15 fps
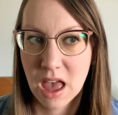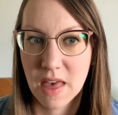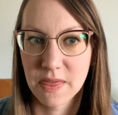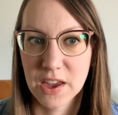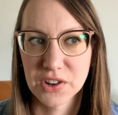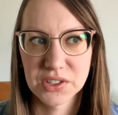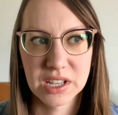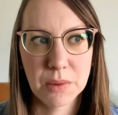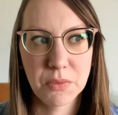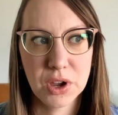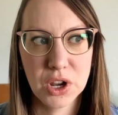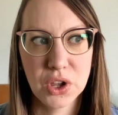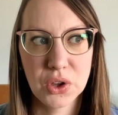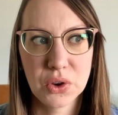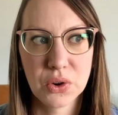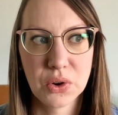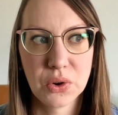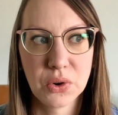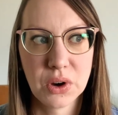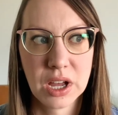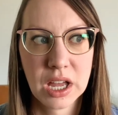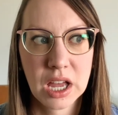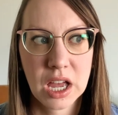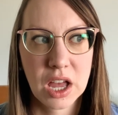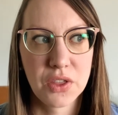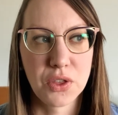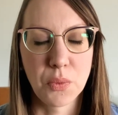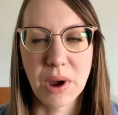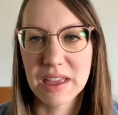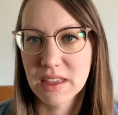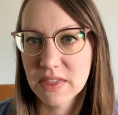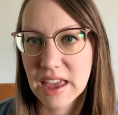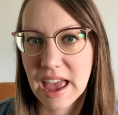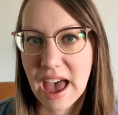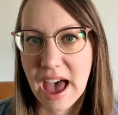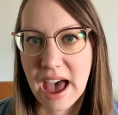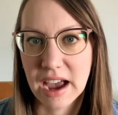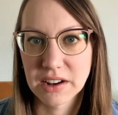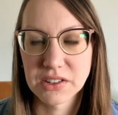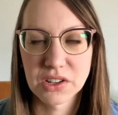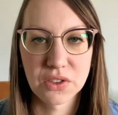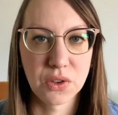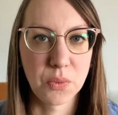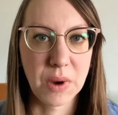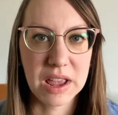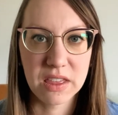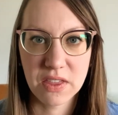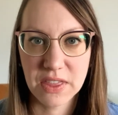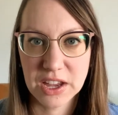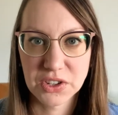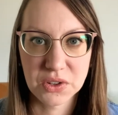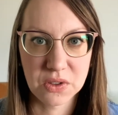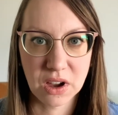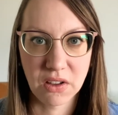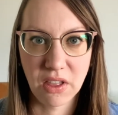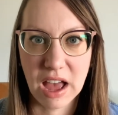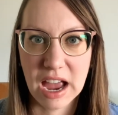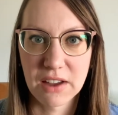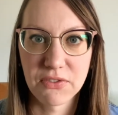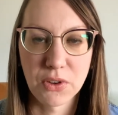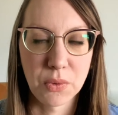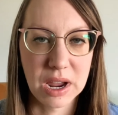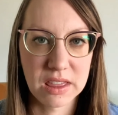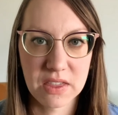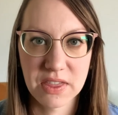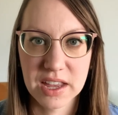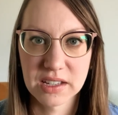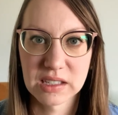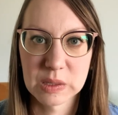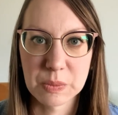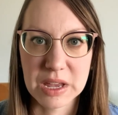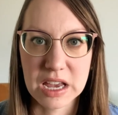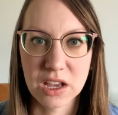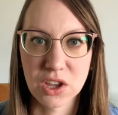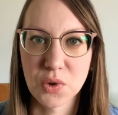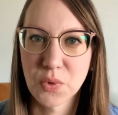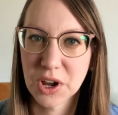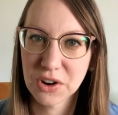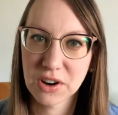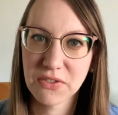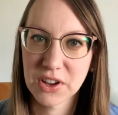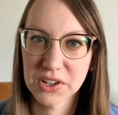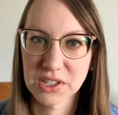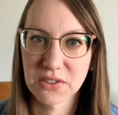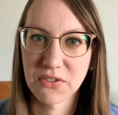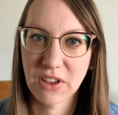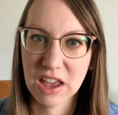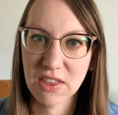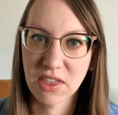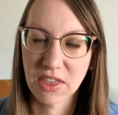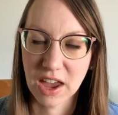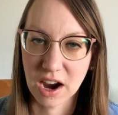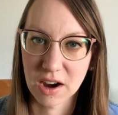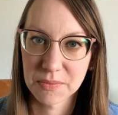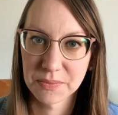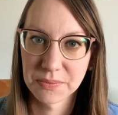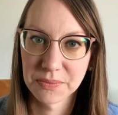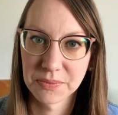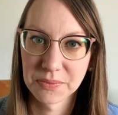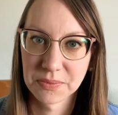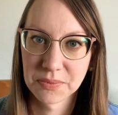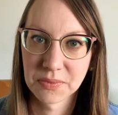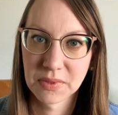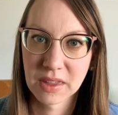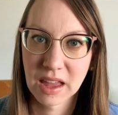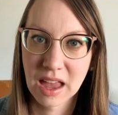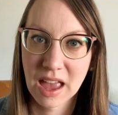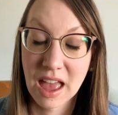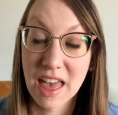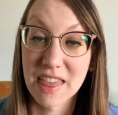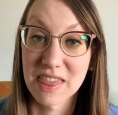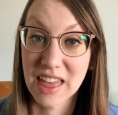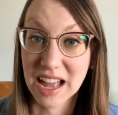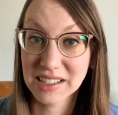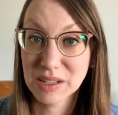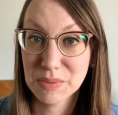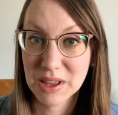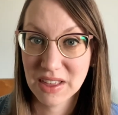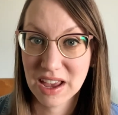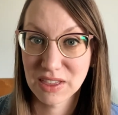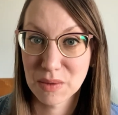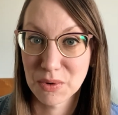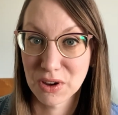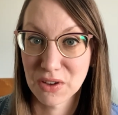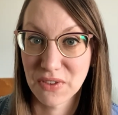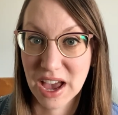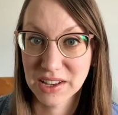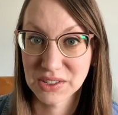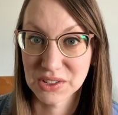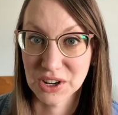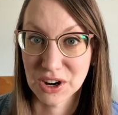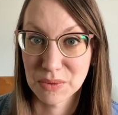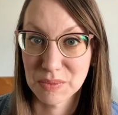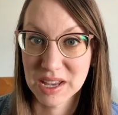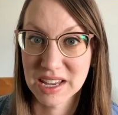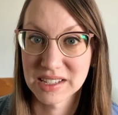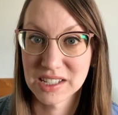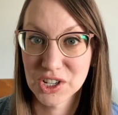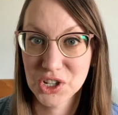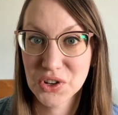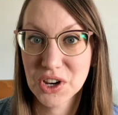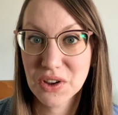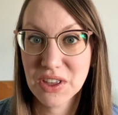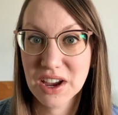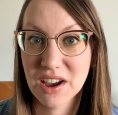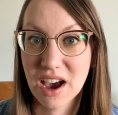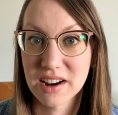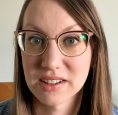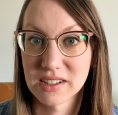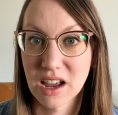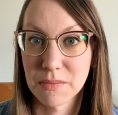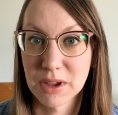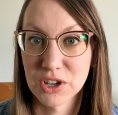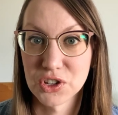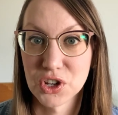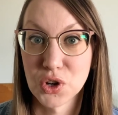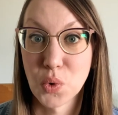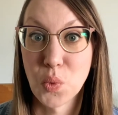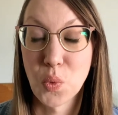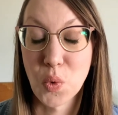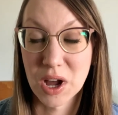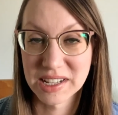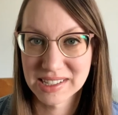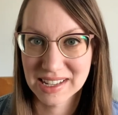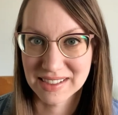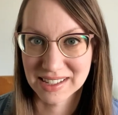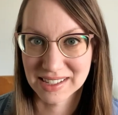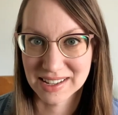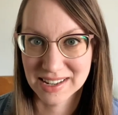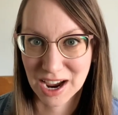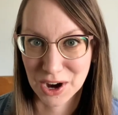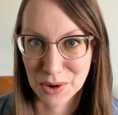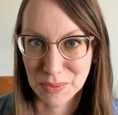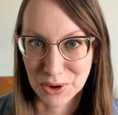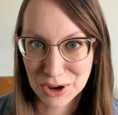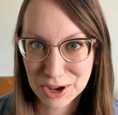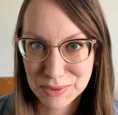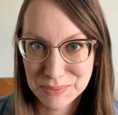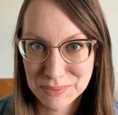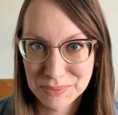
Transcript: There's someone who the way that they act, the way that they do their life, the way that they speak, you wonder if there's a faith there. That's a bit like the book of Esther, because did you know that God is not mentioned once in this entire book?